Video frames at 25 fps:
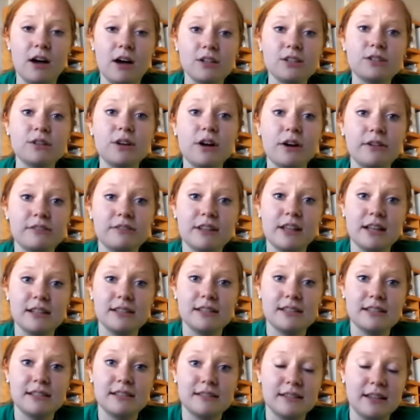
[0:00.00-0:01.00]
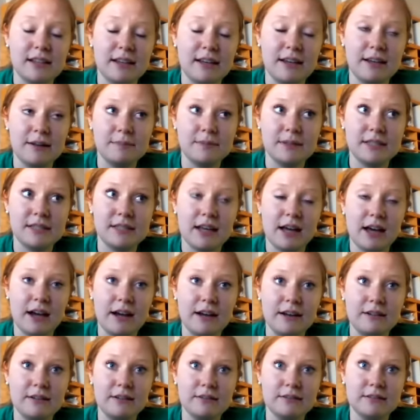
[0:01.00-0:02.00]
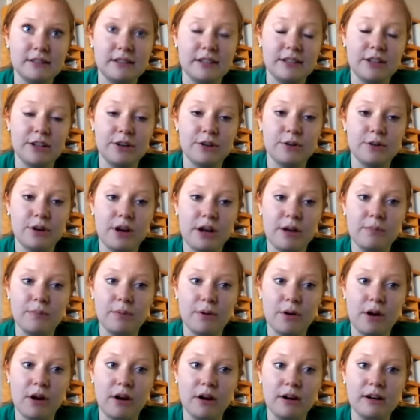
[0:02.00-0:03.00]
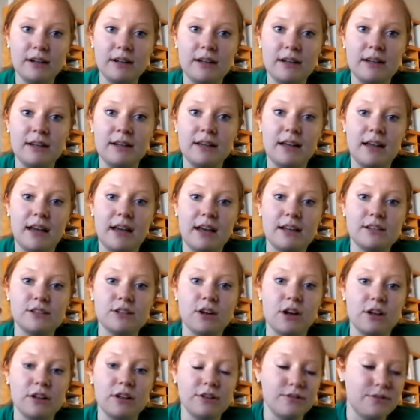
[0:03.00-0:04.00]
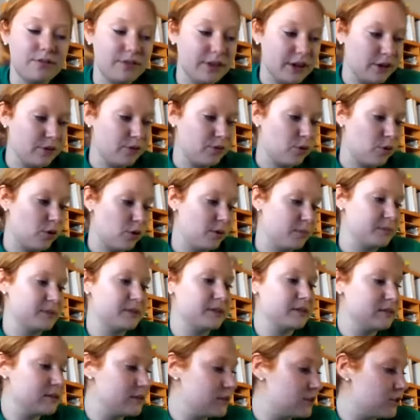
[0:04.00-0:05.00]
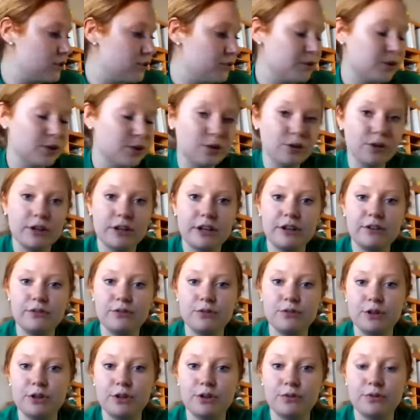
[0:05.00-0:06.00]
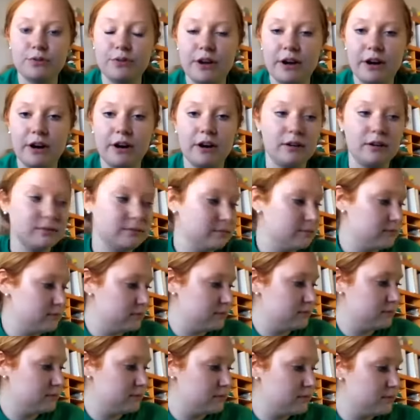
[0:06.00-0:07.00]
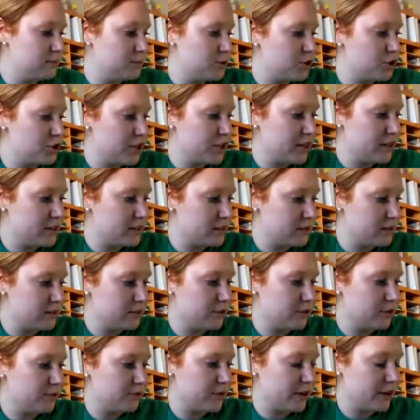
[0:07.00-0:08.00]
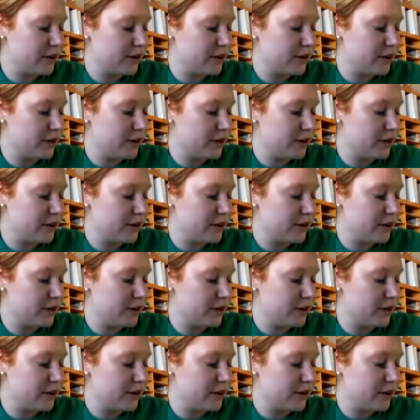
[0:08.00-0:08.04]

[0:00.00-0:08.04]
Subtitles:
Also off to that same side in the gray bar has all the fair forms. So if you're looking for your fair sheet, your